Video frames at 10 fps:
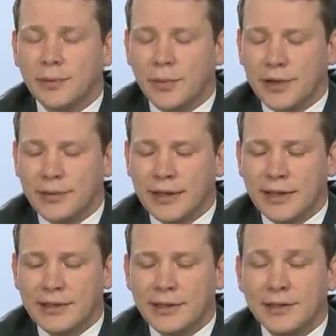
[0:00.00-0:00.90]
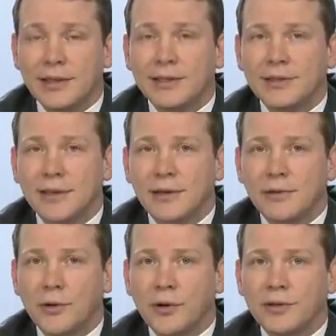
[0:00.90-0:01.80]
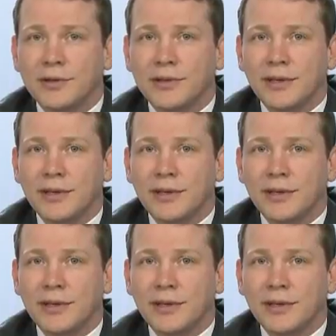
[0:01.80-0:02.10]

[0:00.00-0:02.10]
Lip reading: but it does exist, and of course